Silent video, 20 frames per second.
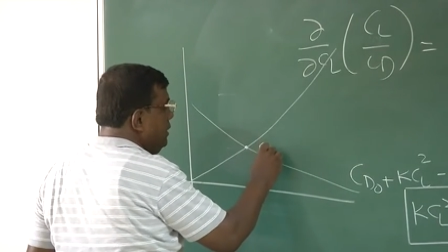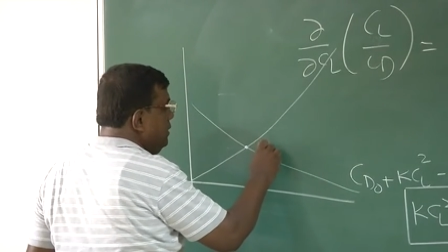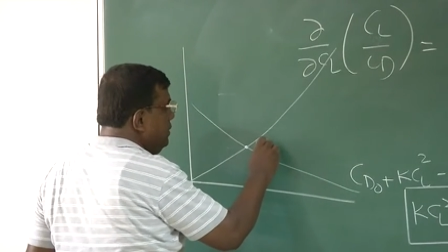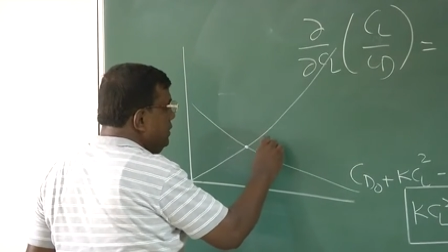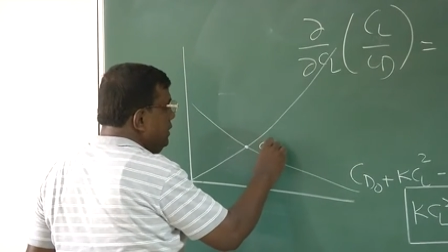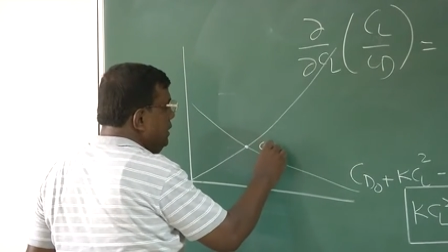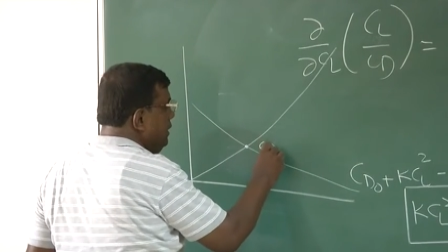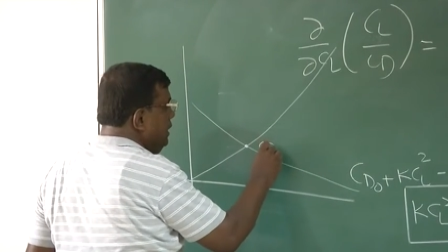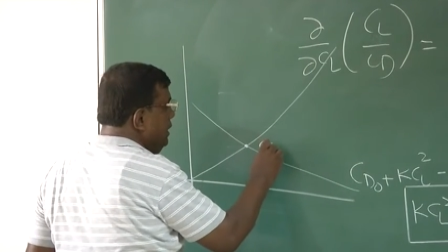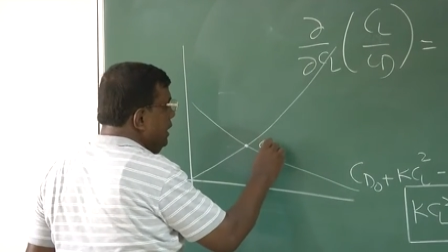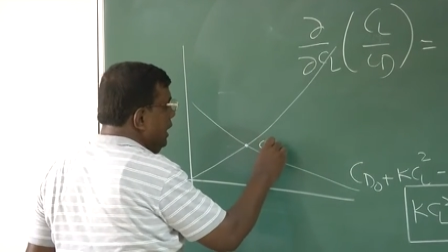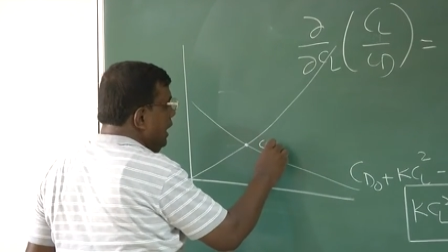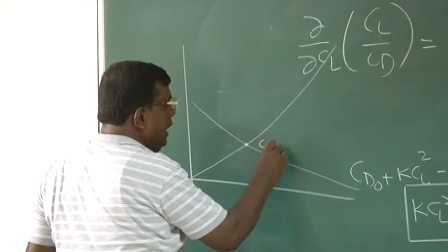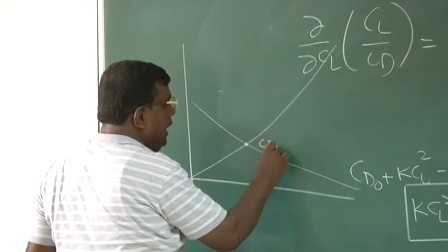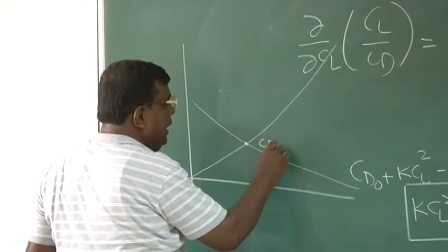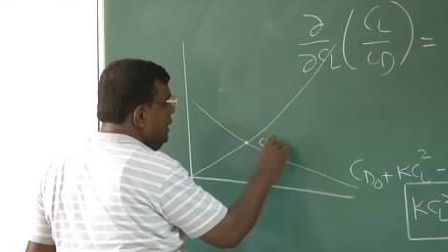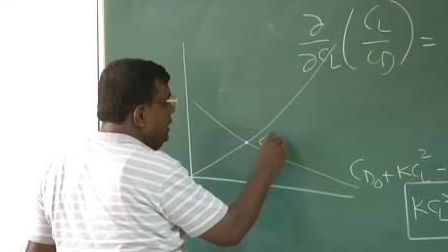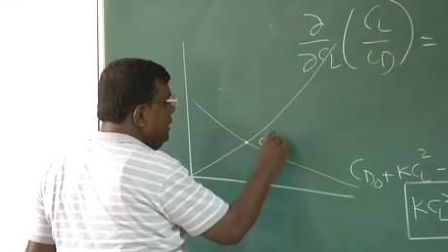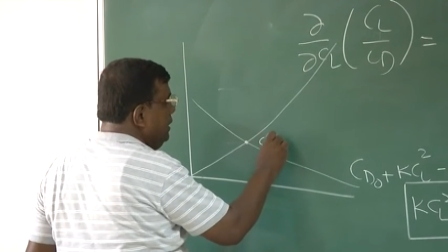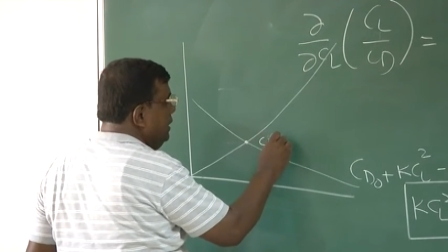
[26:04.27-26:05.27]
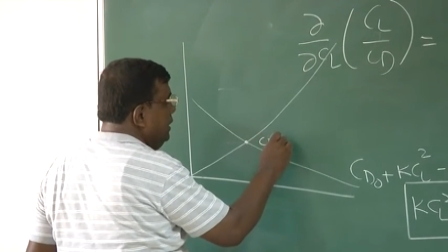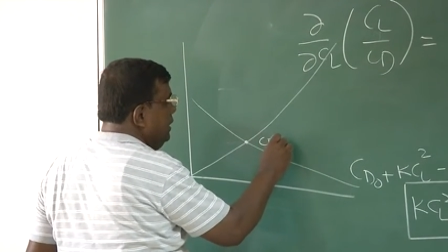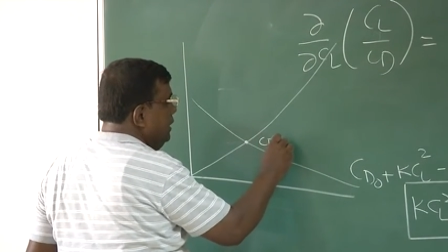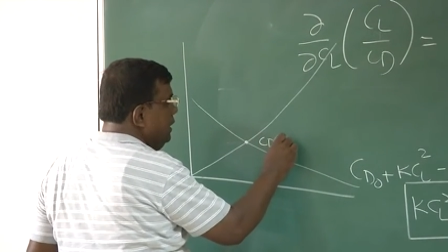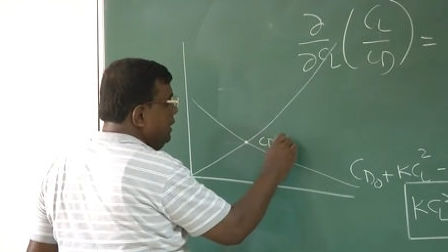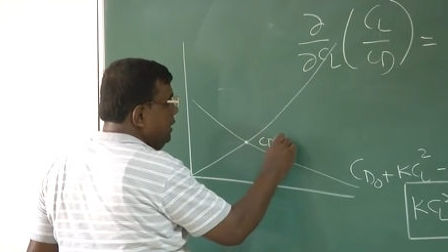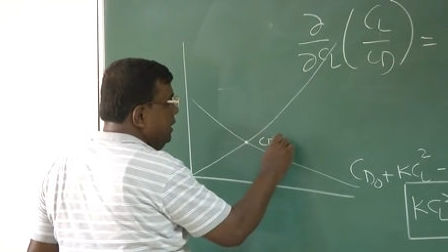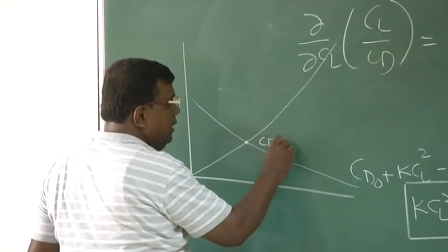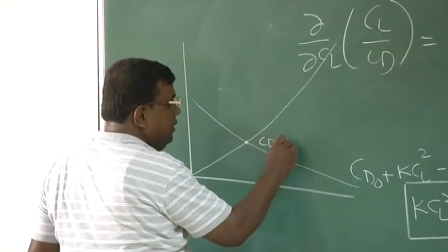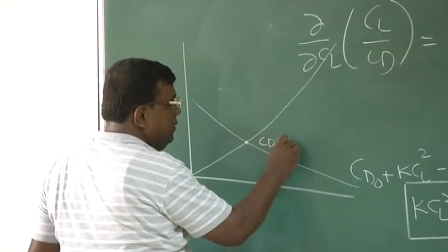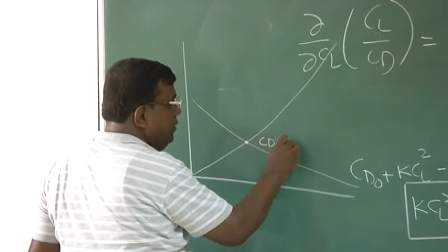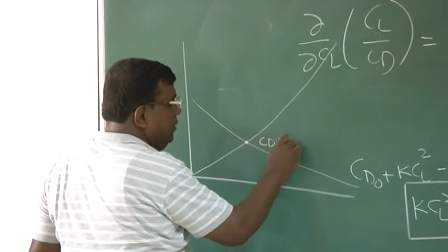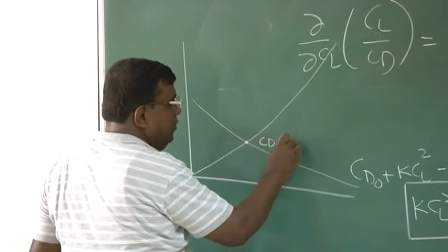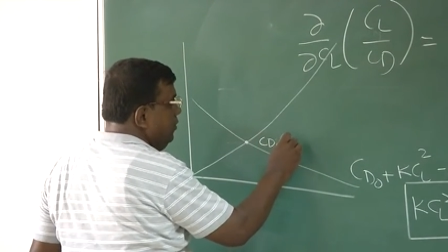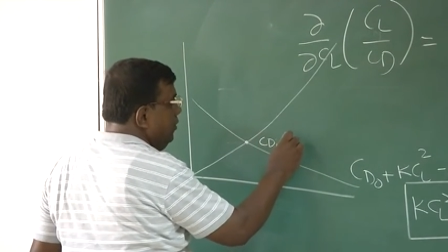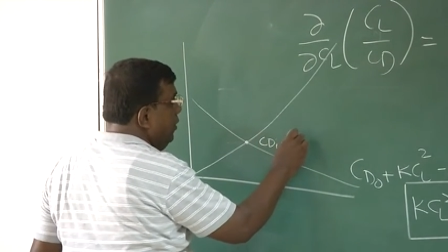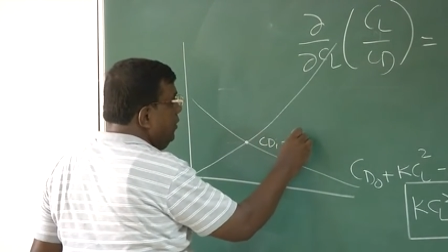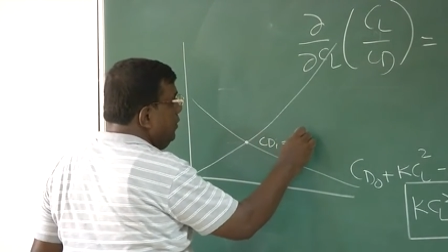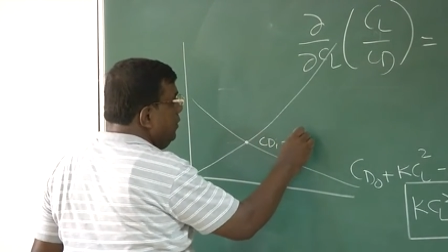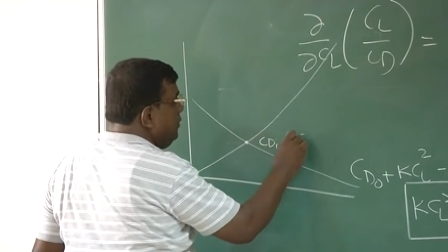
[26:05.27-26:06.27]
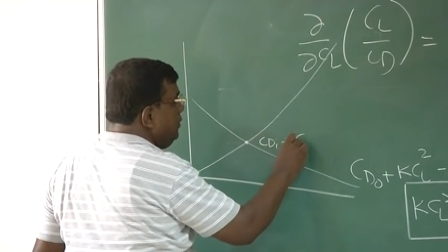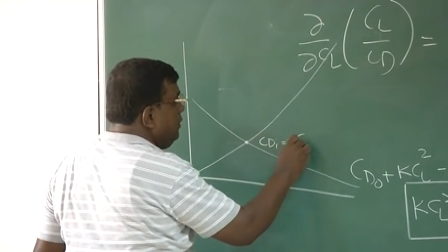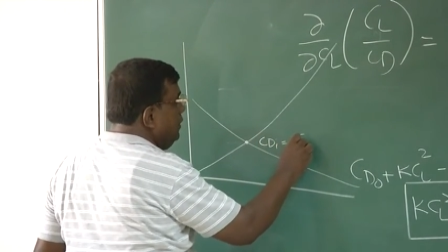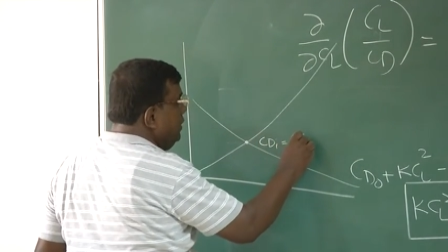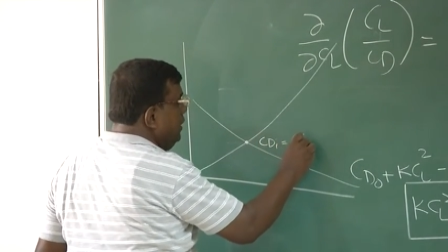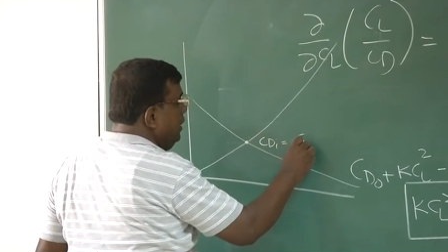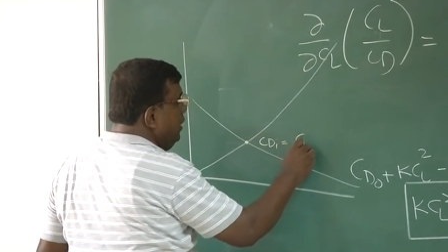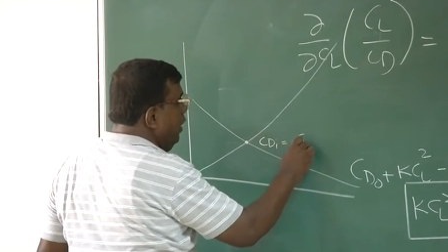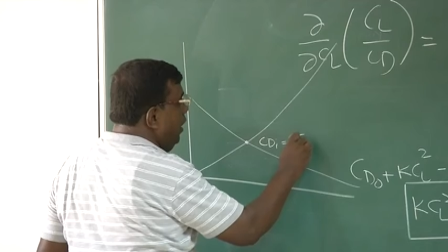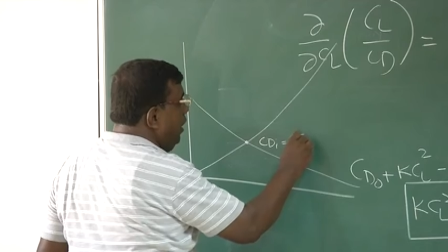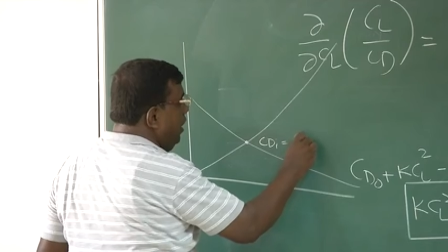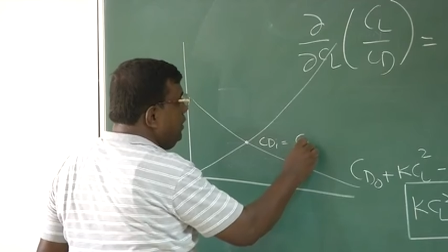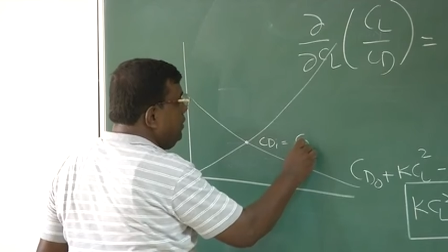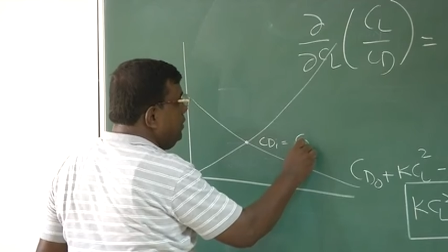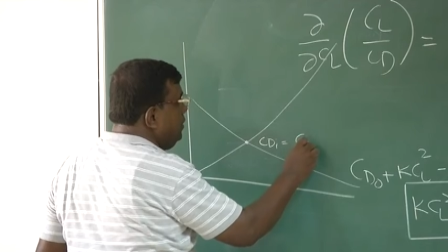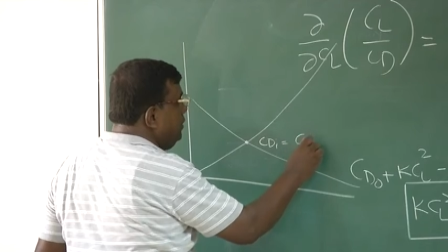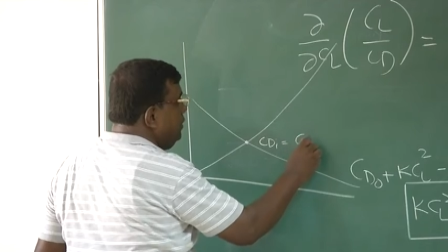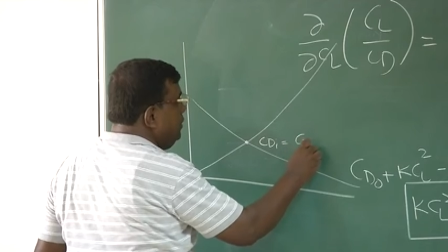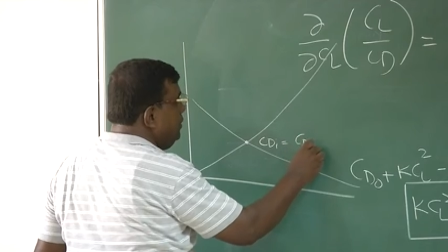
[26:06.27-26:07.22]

CDI is equal to CD naught.